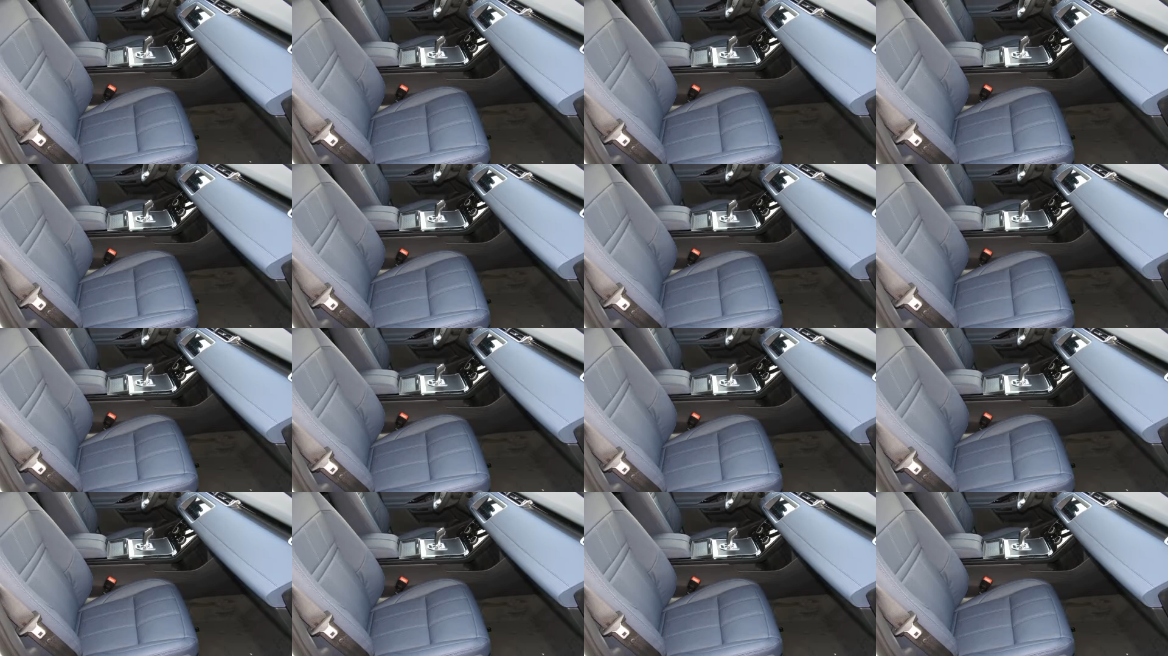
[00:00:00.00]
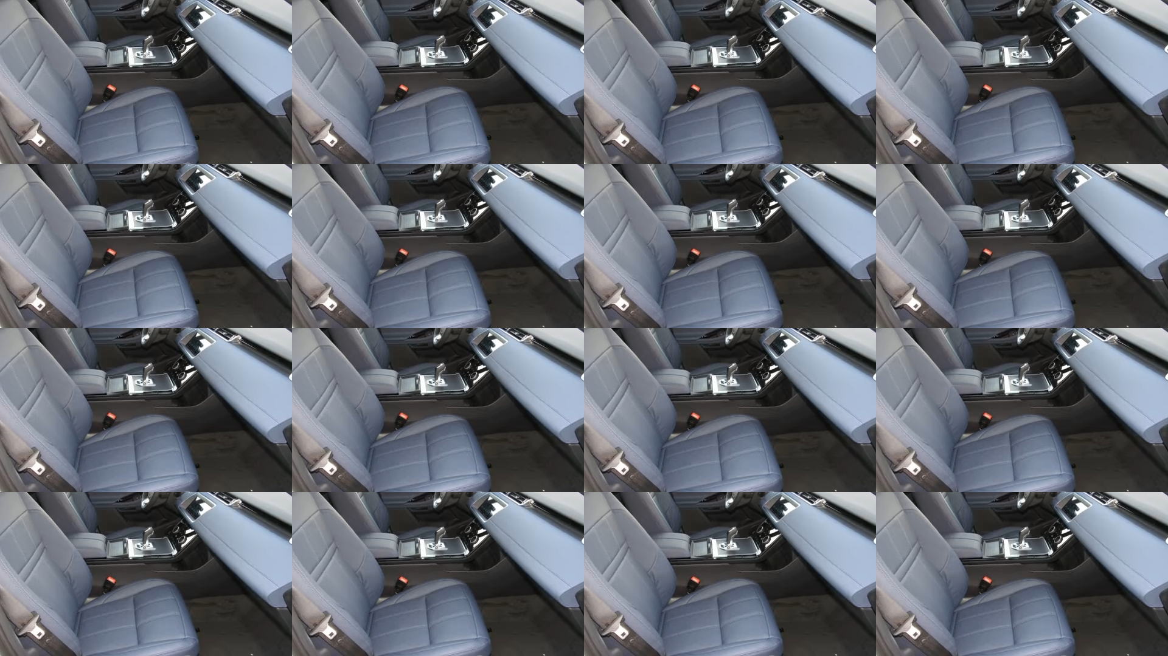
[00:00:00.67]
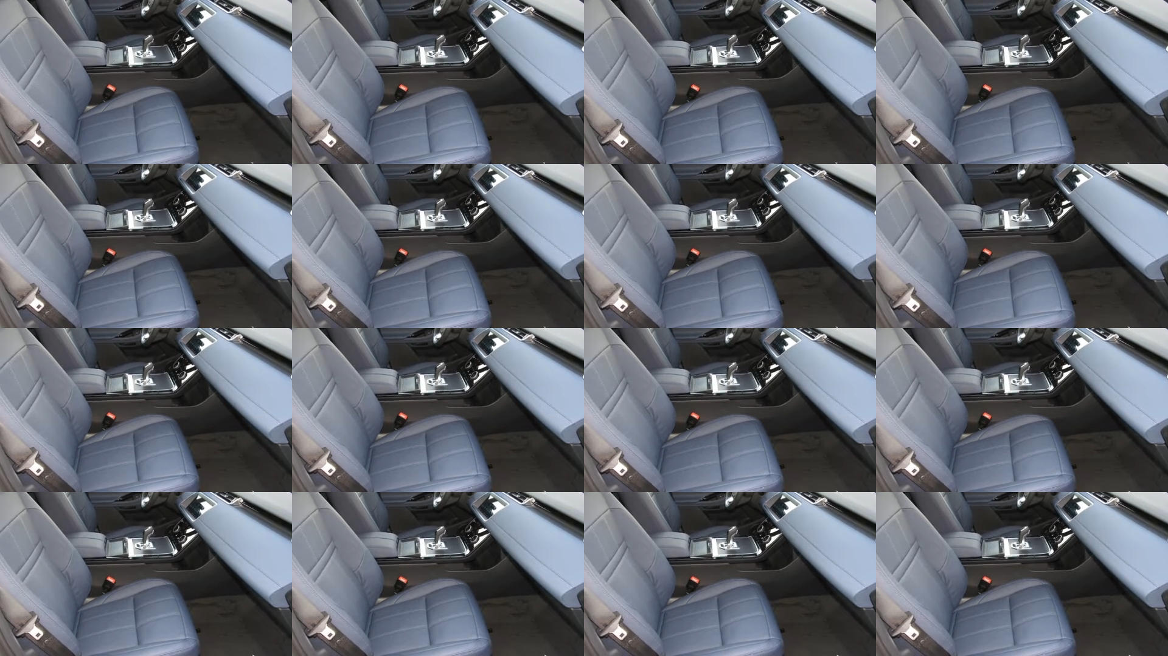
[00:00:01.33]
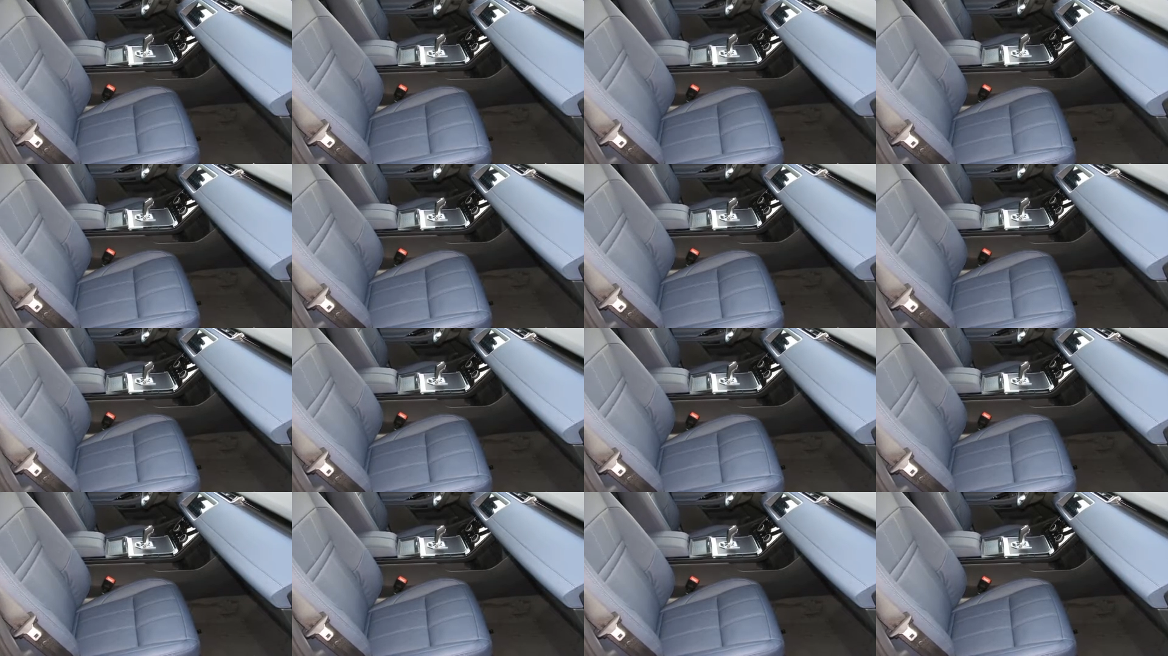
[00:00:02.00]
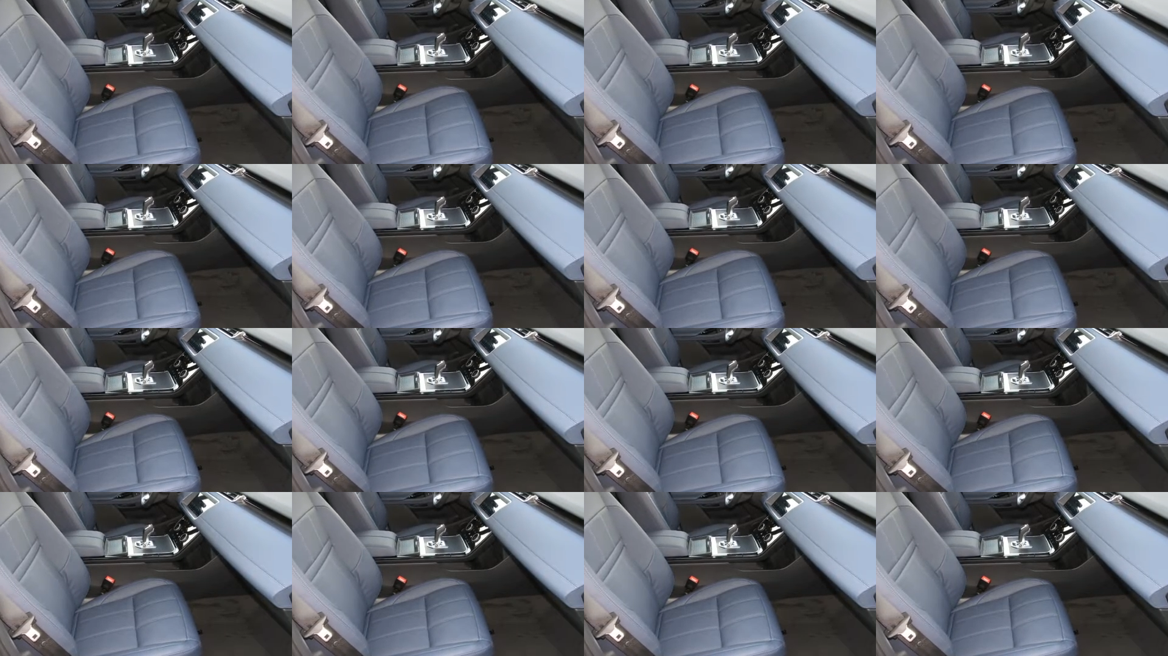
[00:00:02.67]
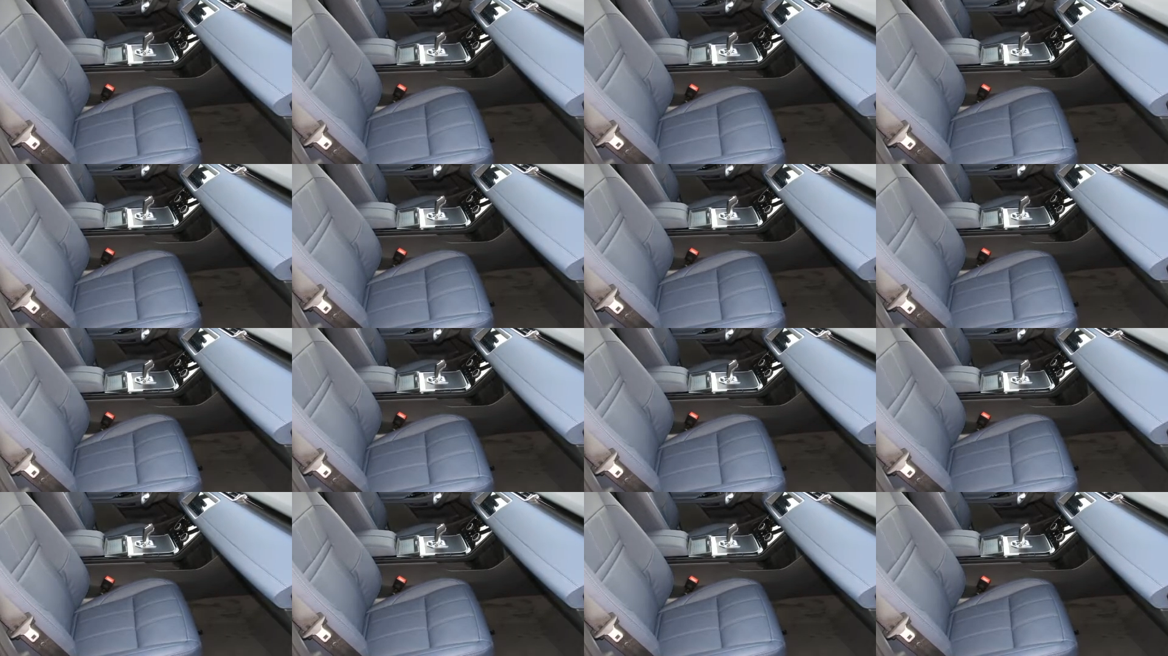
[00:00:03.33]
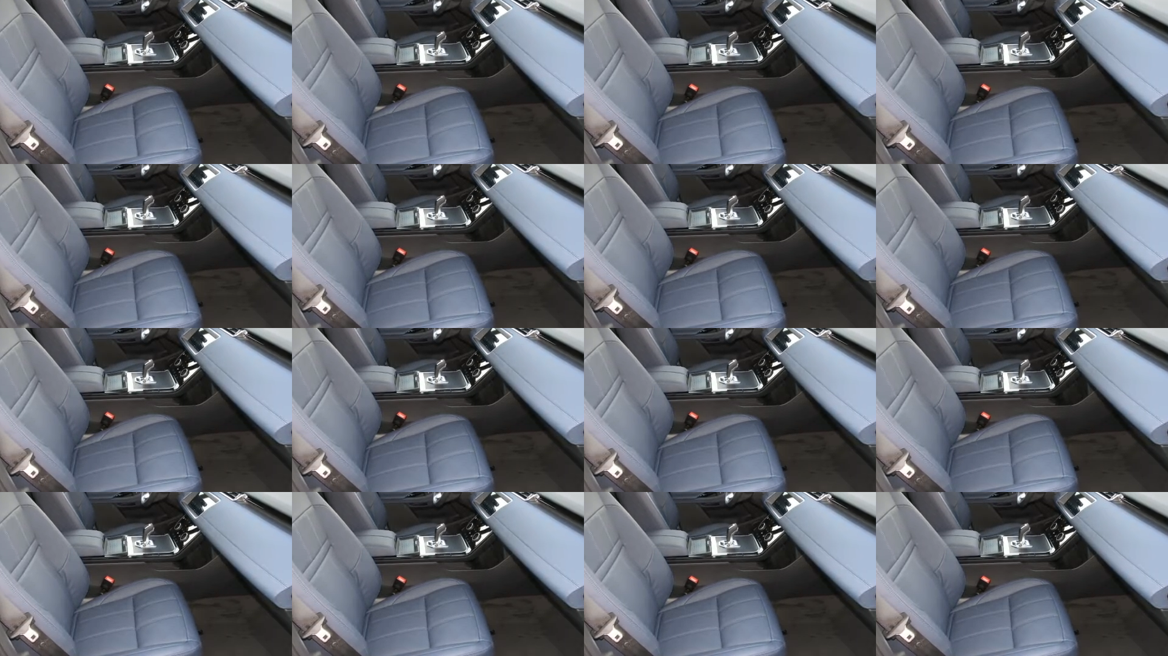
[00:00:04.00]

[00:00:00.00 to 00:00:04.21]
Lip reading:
(no speaker visible)